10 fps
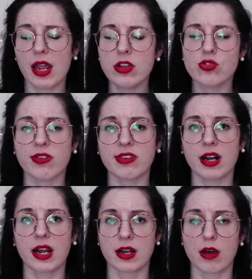
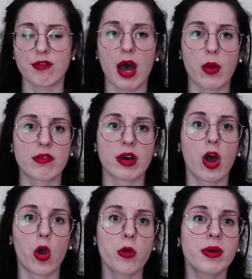Interestingly enough, however,
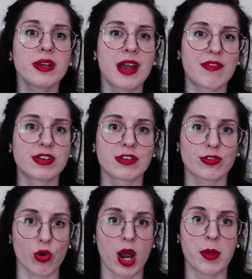Homer never
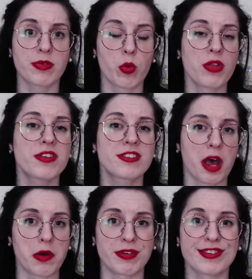describes what the
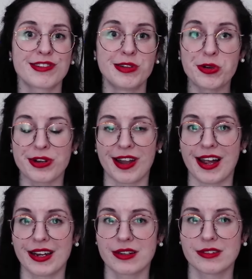Sirens look
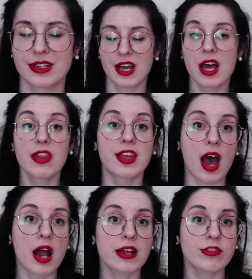like. The
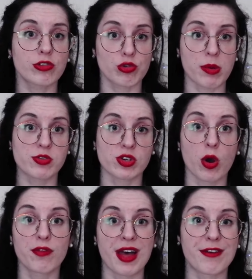earliest
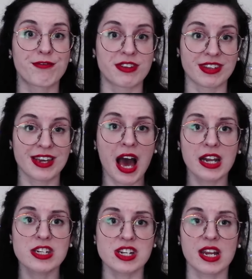description of their
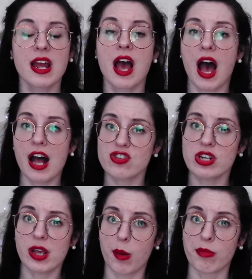physicality
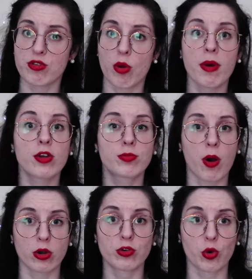actually comes from
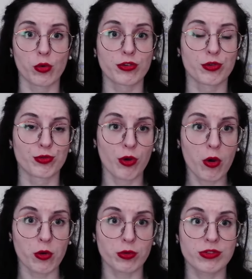Apollodorus of
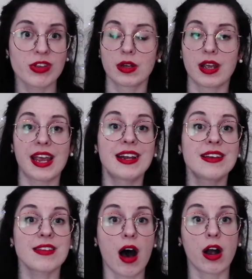Rhodes, in
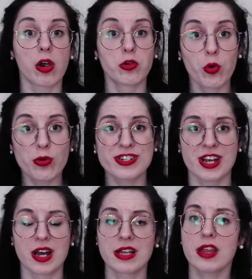his
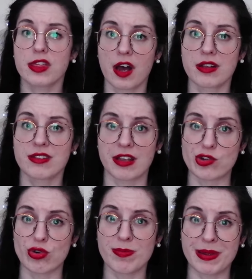Argonautica in the 3rd
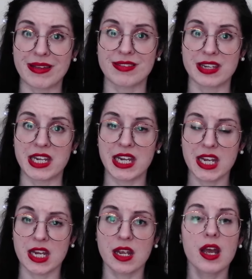century
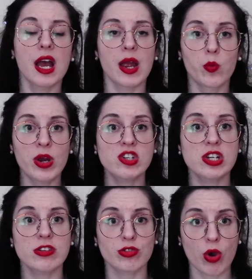BCE, in which
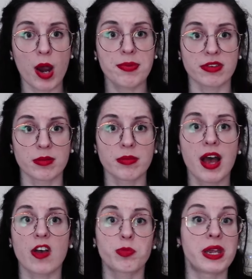he describes them
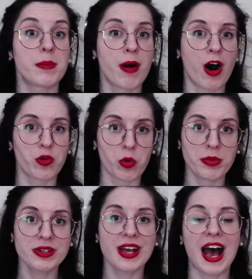as being part
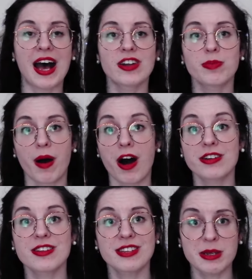woman and
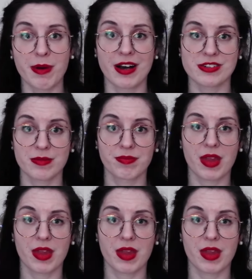part seabird.